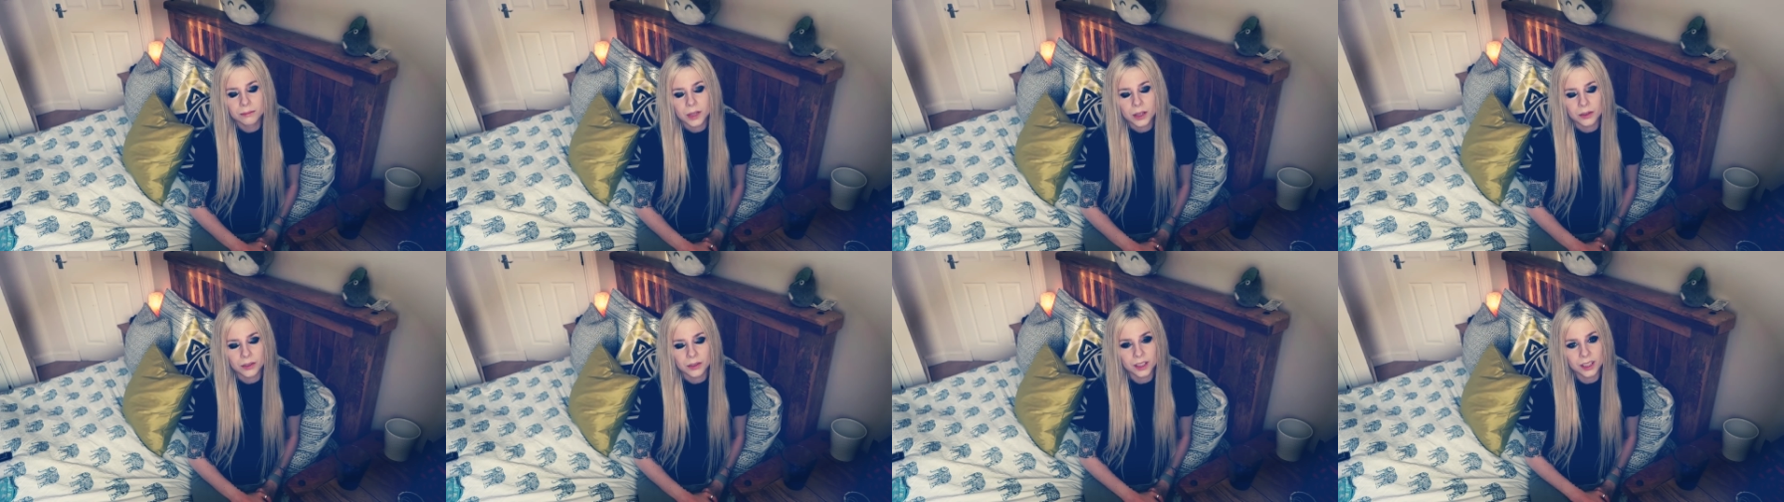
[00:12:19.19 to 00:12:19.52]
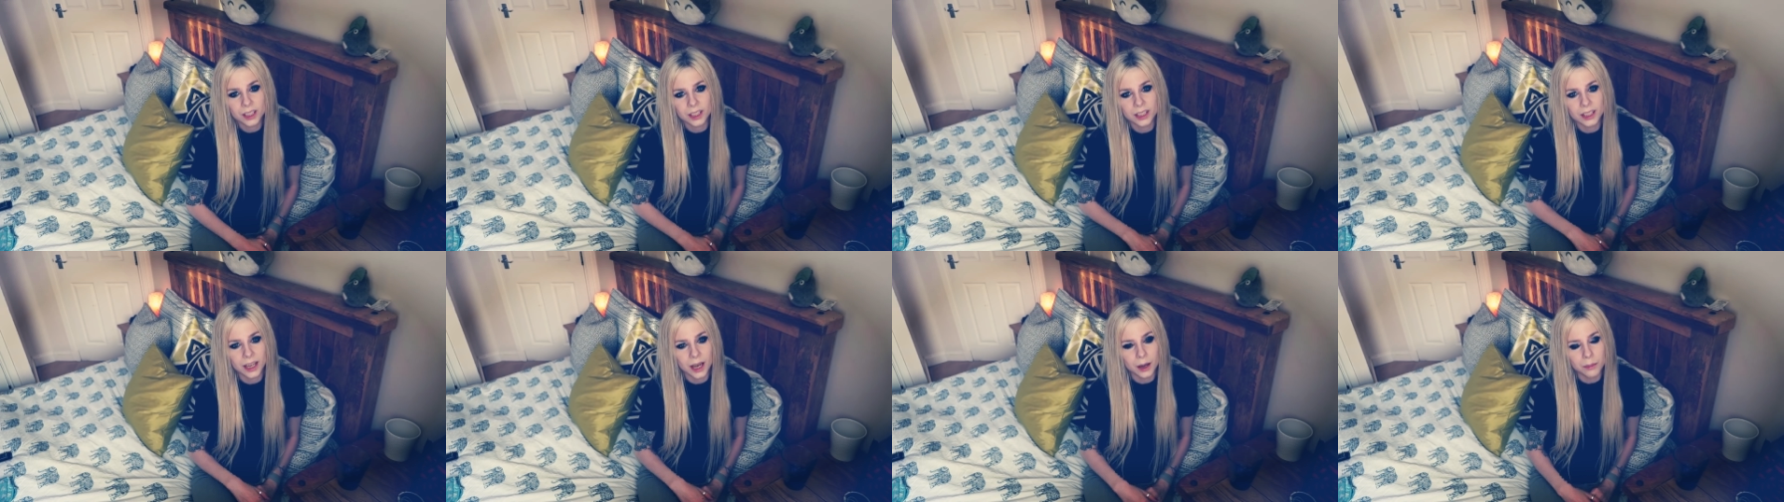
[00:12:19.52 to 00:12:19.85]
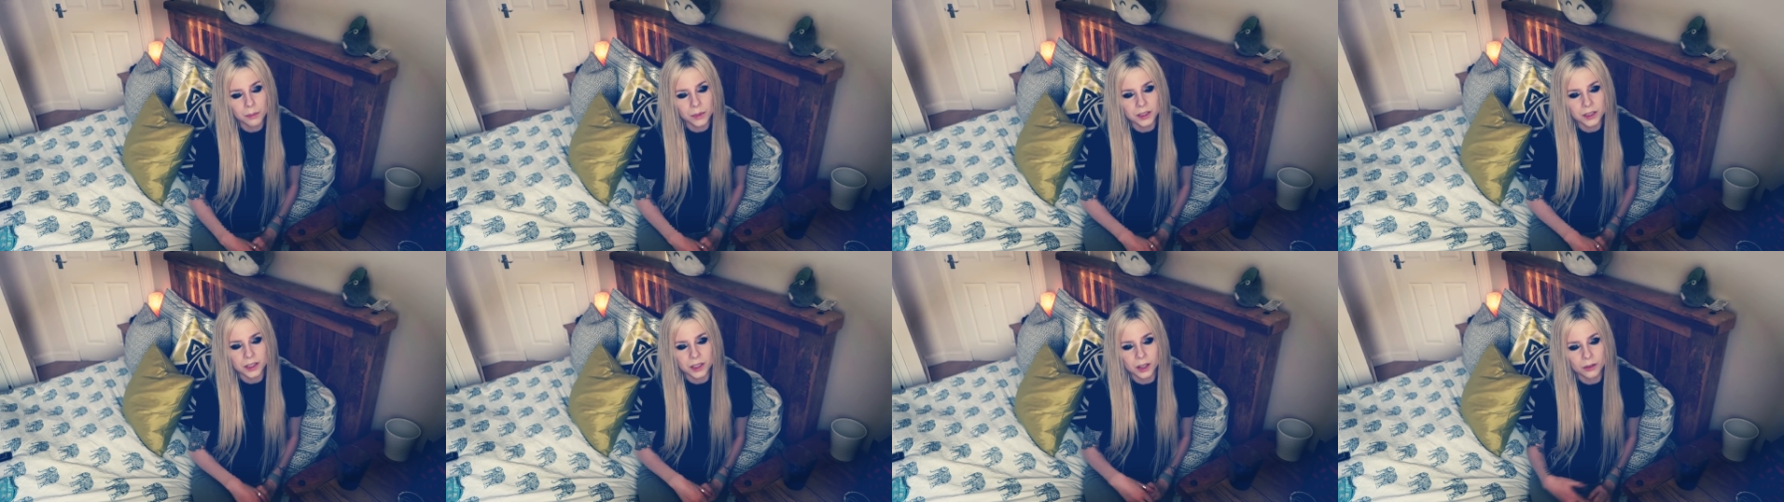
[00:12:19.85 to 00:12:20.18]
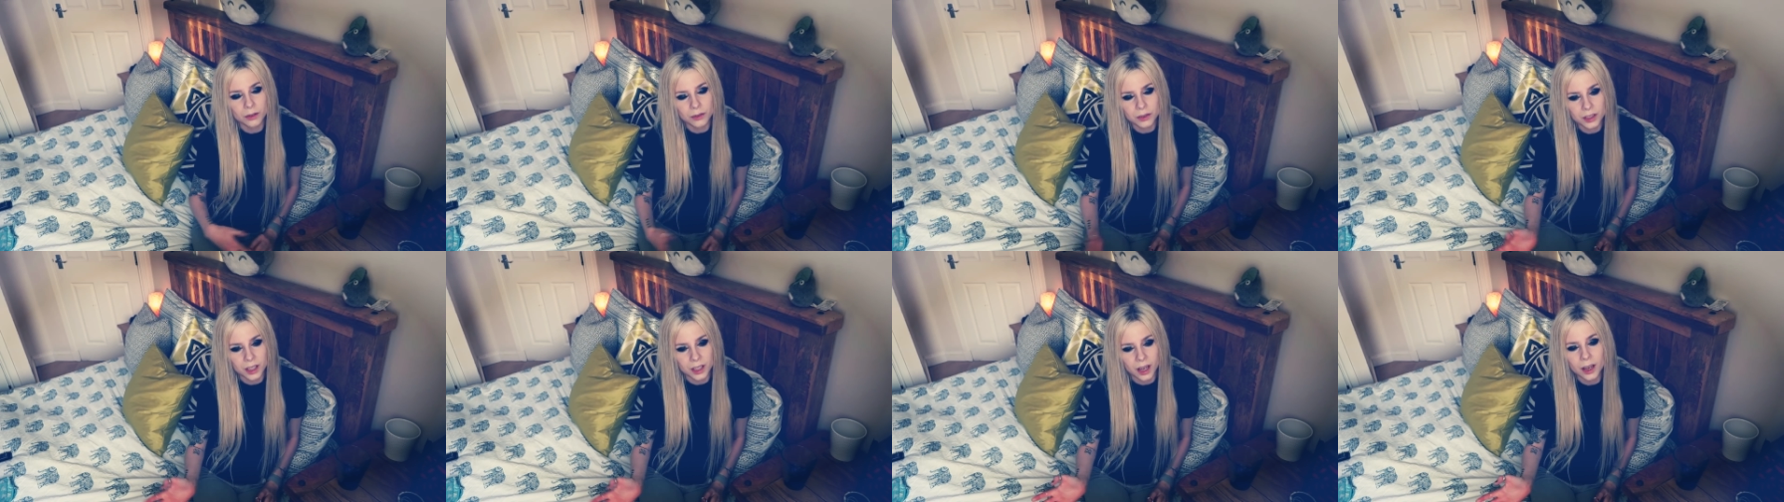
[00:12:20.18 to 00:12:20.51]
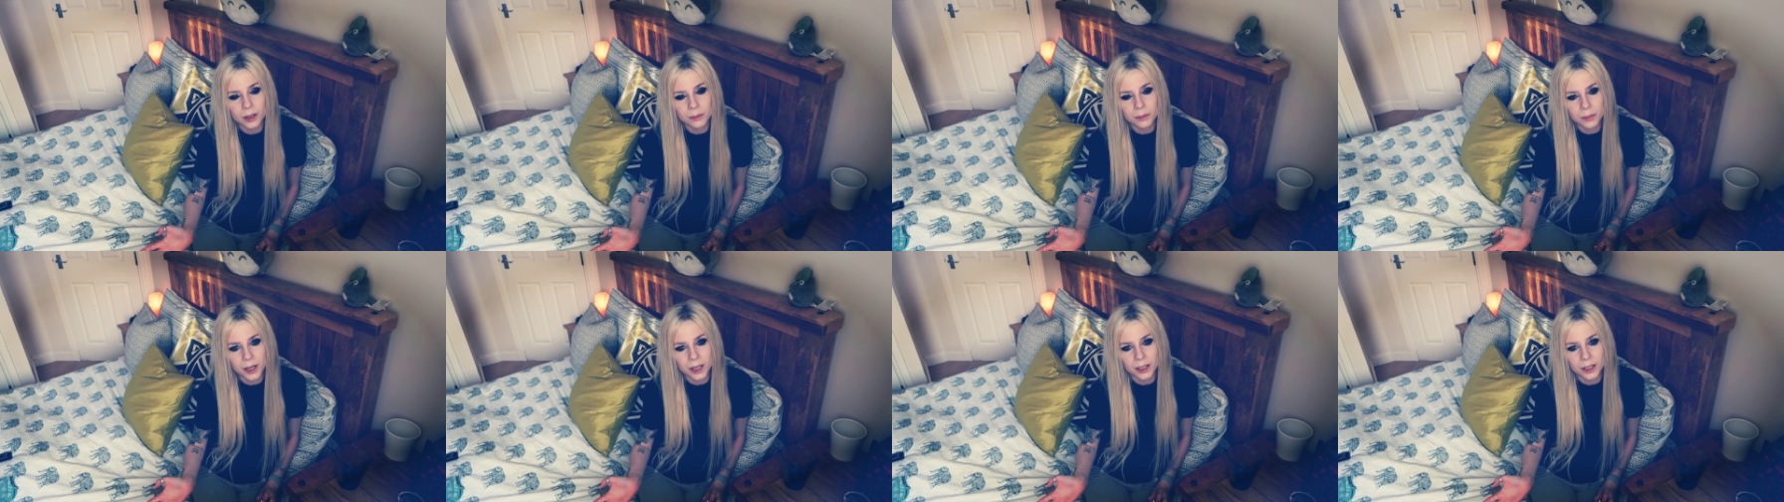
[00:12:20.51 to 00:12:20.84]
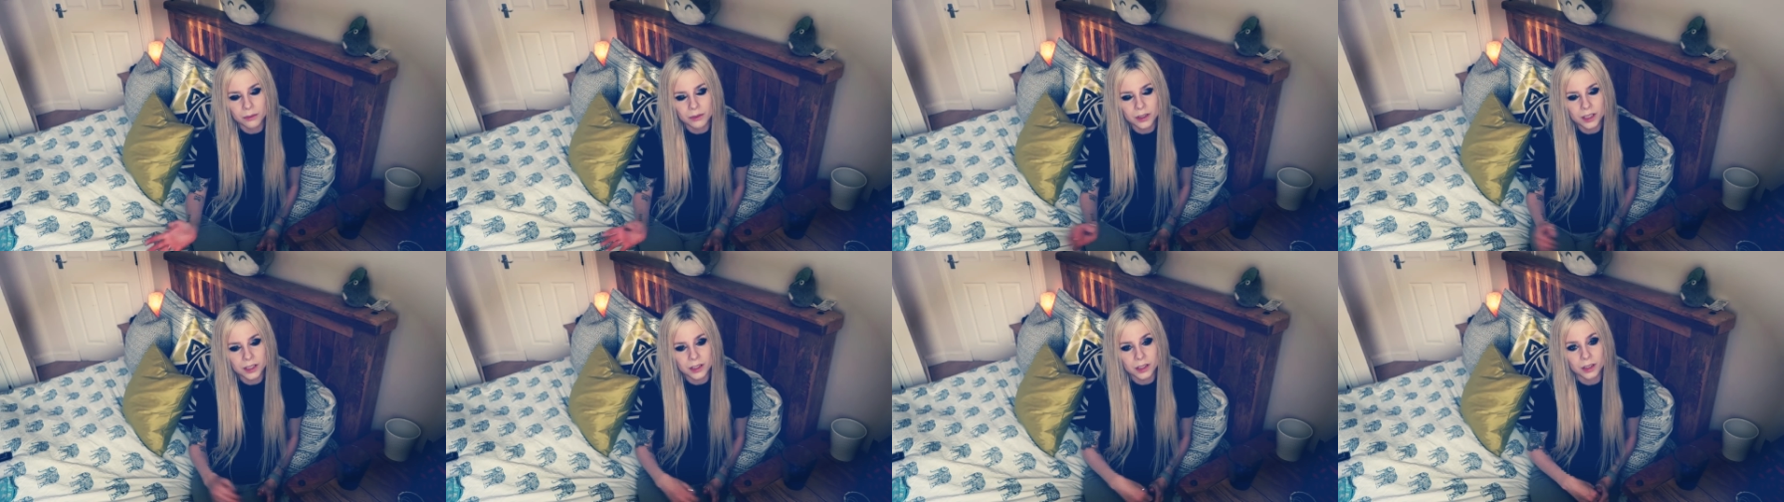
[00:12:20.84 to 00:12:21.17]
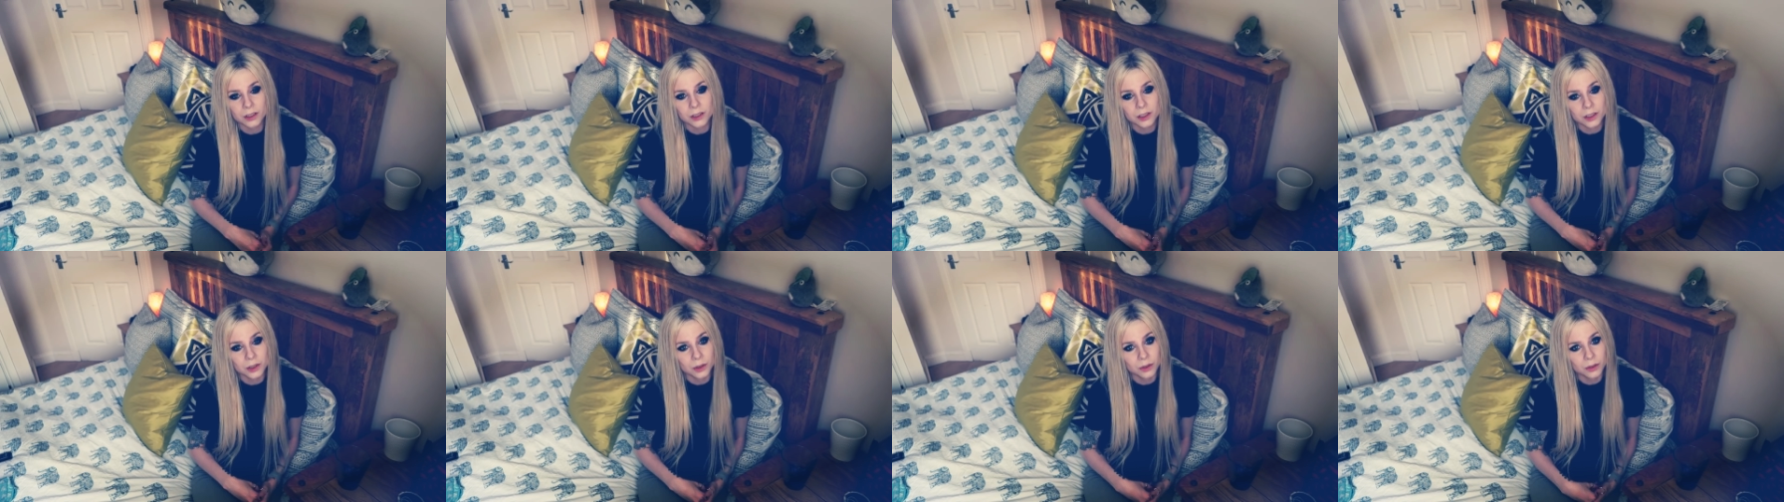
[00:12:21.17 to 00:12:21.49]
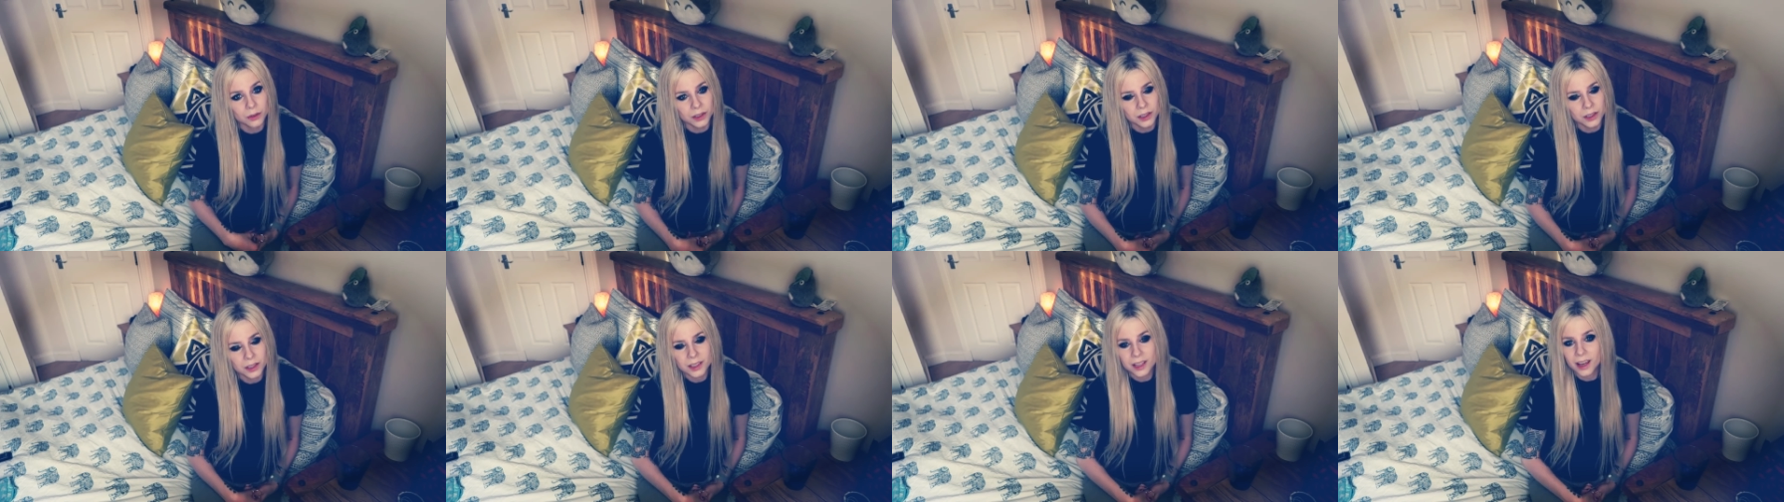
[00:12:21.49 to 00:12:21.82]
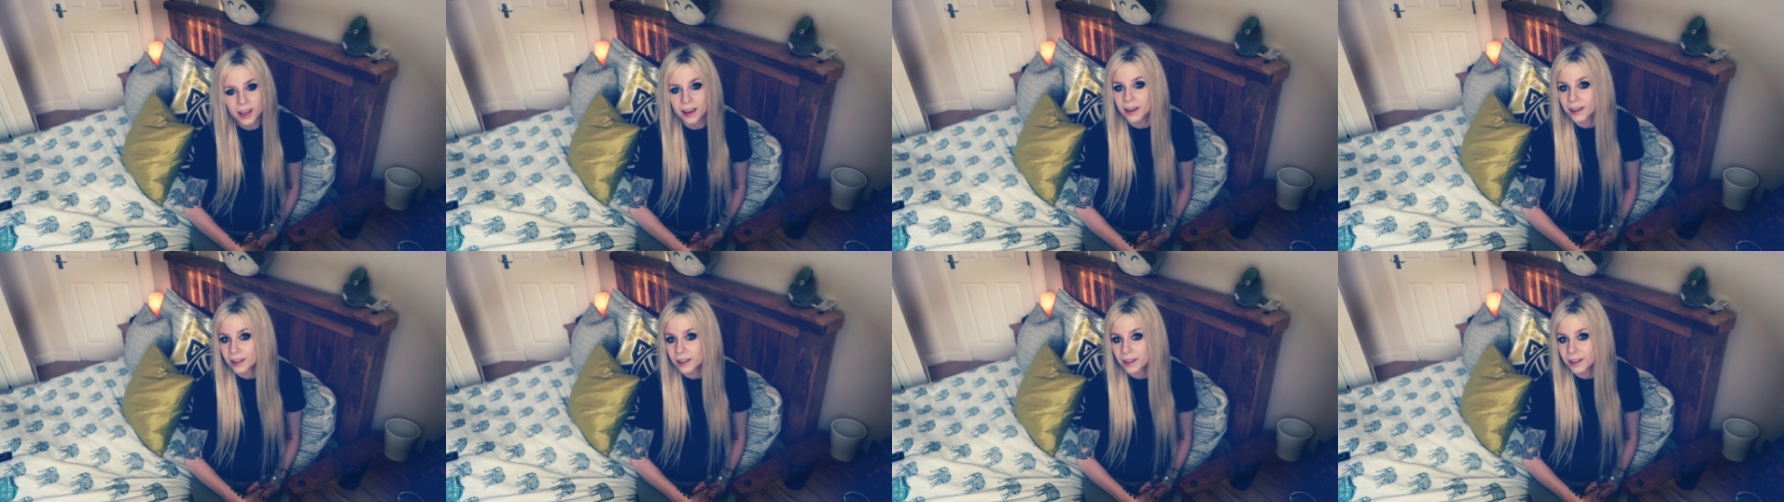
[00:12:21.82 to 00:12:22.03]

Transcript: I think I get myself scared by researching all this.